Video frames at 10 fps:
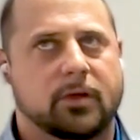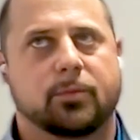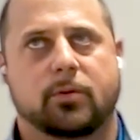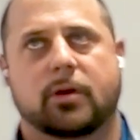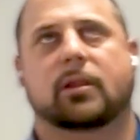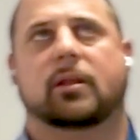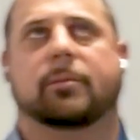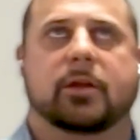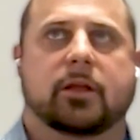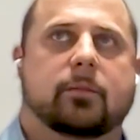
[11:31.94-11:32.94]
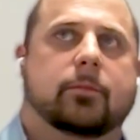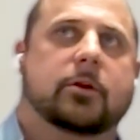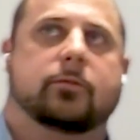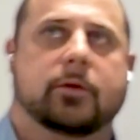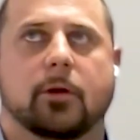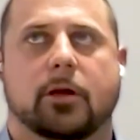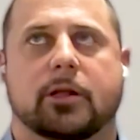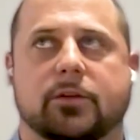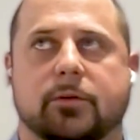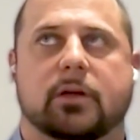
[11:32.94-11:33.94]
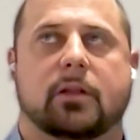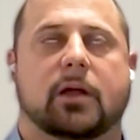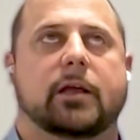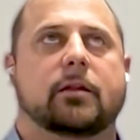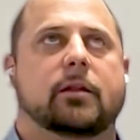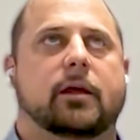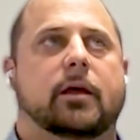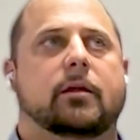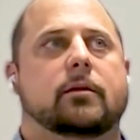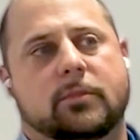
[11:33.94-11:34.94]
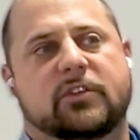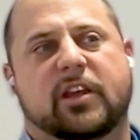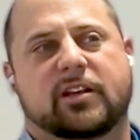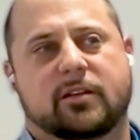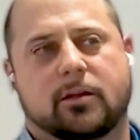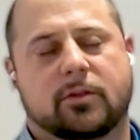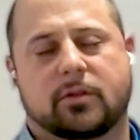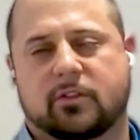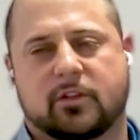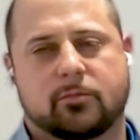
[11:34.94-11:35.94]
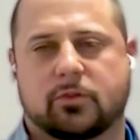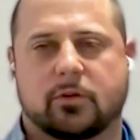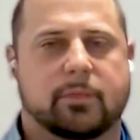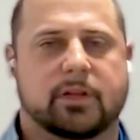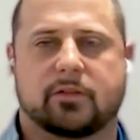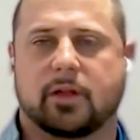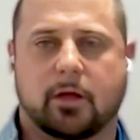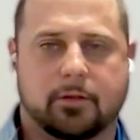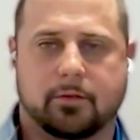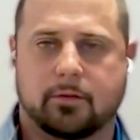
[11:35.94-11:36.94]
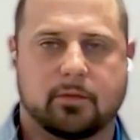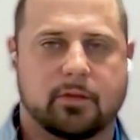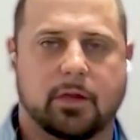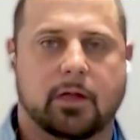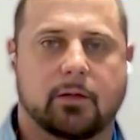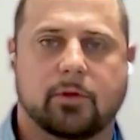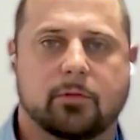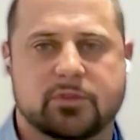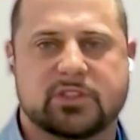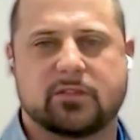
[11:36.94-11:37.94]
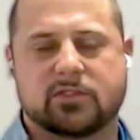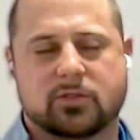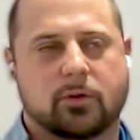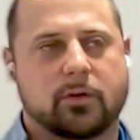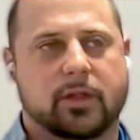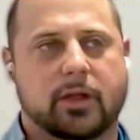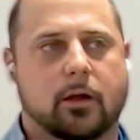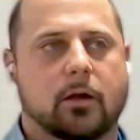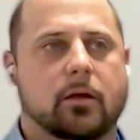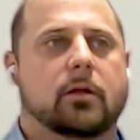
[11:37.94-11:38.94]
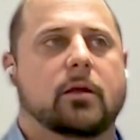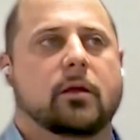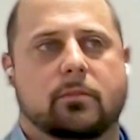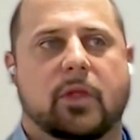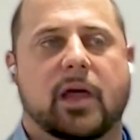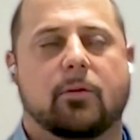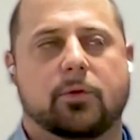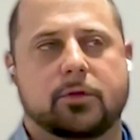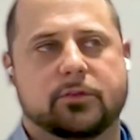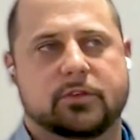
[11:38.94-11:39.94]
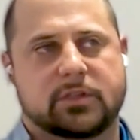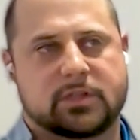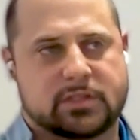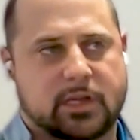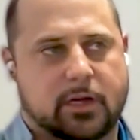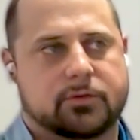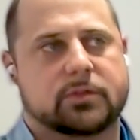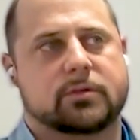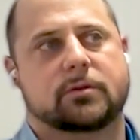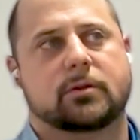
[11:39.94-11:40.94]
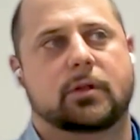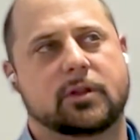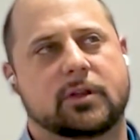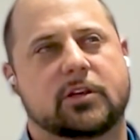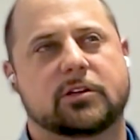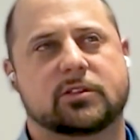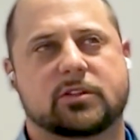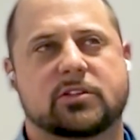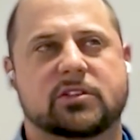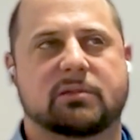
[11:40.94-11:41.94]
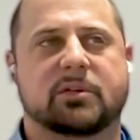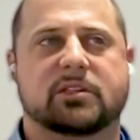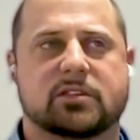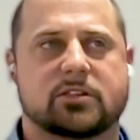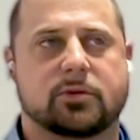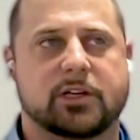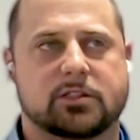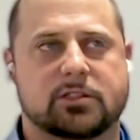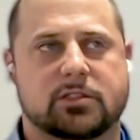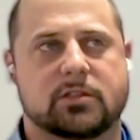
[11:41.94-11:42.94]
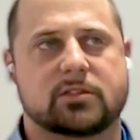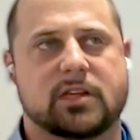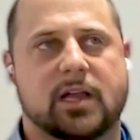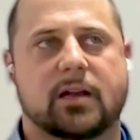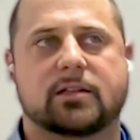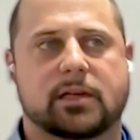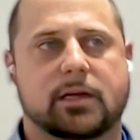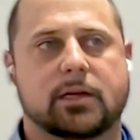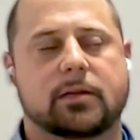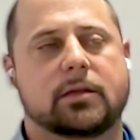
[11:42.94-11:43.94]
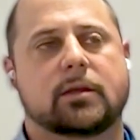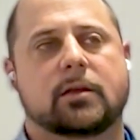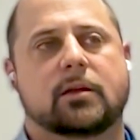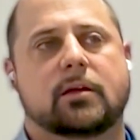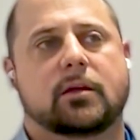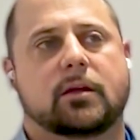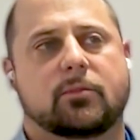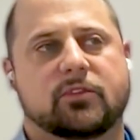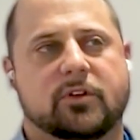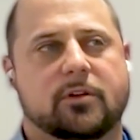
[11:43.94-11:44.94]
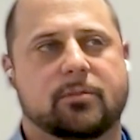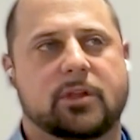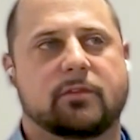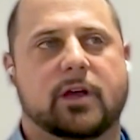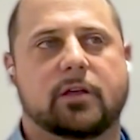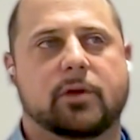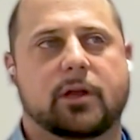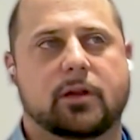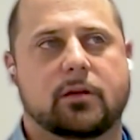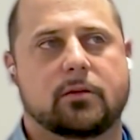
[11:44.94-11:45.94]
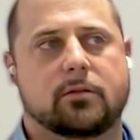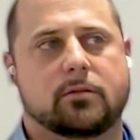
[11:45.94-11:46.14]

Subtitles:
They're pretty limited, but if we run into a client that is like dealing with some sort of mental health thing and we receive a score there, that will usually discount. Like there's limited situations. There's not a ton. Those are going to be evaluated